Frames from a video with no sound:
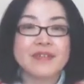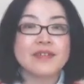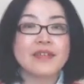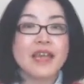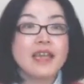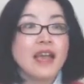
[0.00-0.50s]

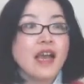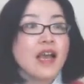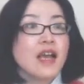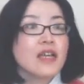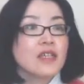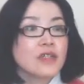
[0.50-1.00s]
Okay,
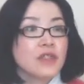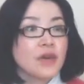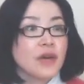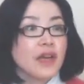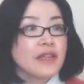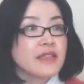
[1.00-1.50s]

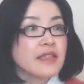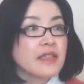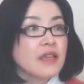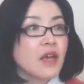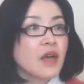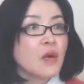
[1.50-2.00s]
so and
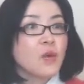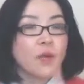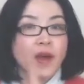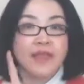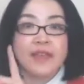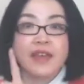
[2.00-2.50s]
then
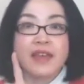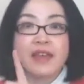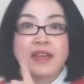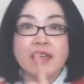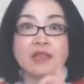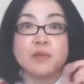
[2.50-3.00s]
one
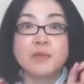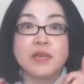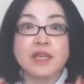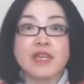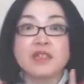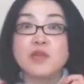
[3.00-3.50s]
thing is,
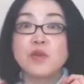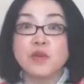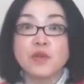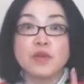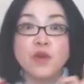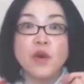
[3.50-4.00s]
please use